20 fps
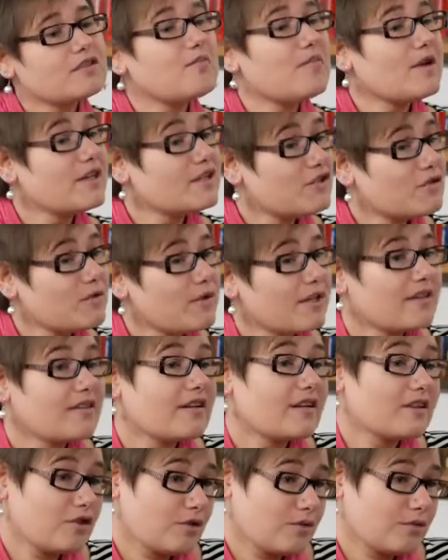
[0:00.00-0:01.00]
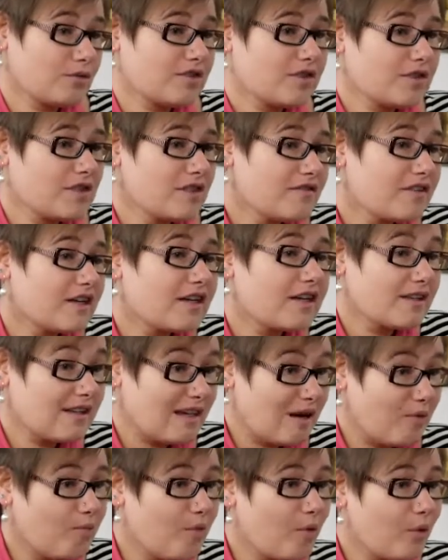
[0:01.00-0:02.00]
mentoring that you're receiving at
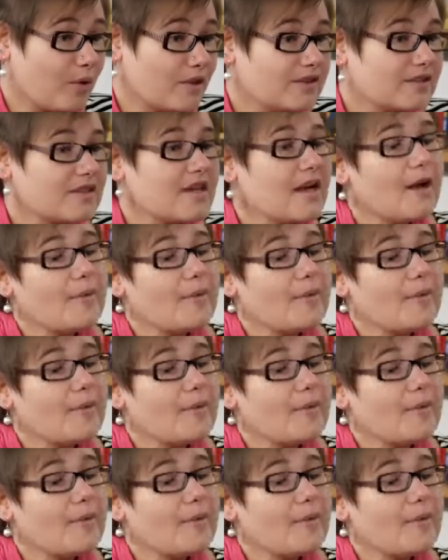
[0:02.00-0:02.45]
that point.